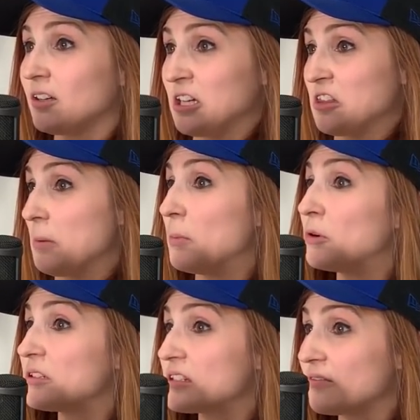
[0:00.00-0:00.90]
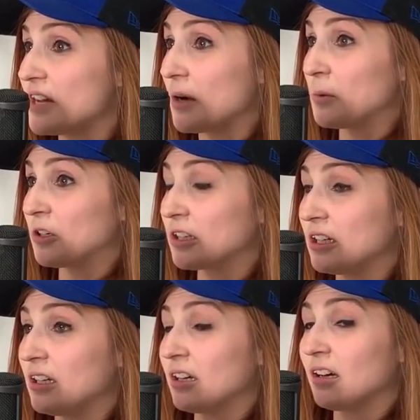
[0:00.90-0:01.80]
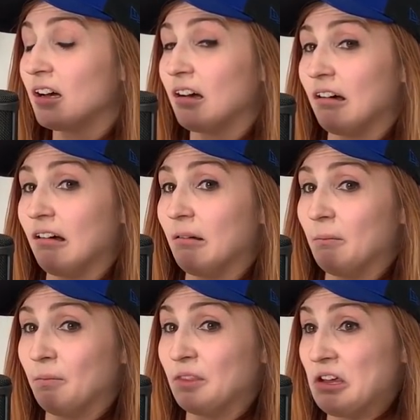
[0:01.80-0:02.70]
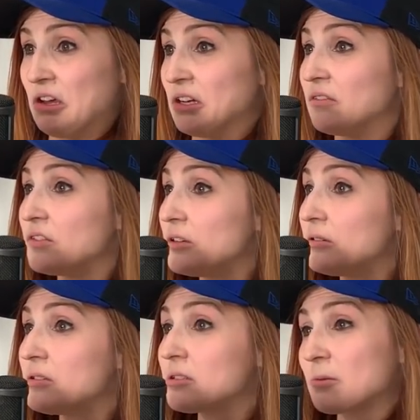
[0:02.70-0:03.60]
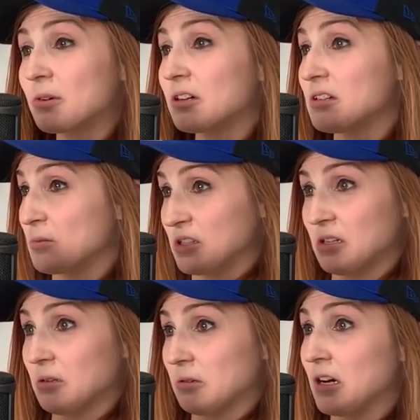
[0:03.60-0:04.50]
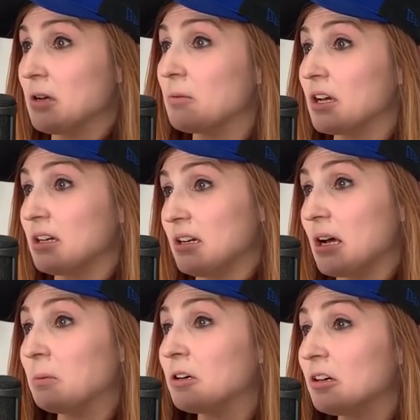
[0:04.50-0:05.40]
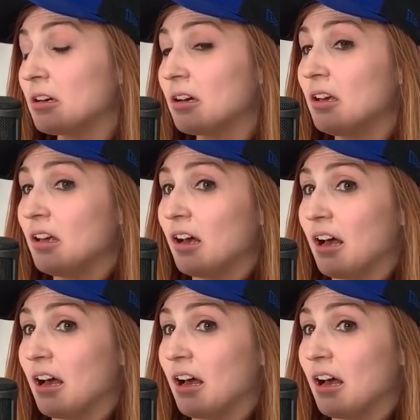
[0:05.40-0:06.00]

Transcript: Like the importance of networking. Yep. Um, the interviews were it was a great way to network. Yep.